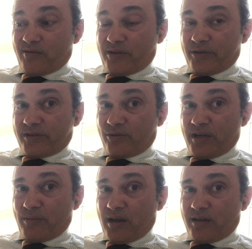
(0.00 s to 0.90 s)
well, there's
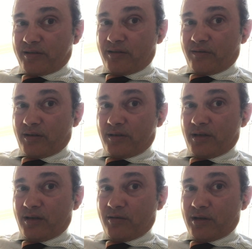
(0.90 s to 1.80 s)
three models of
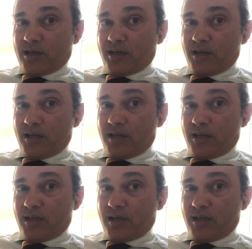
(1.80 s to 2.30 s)
continua,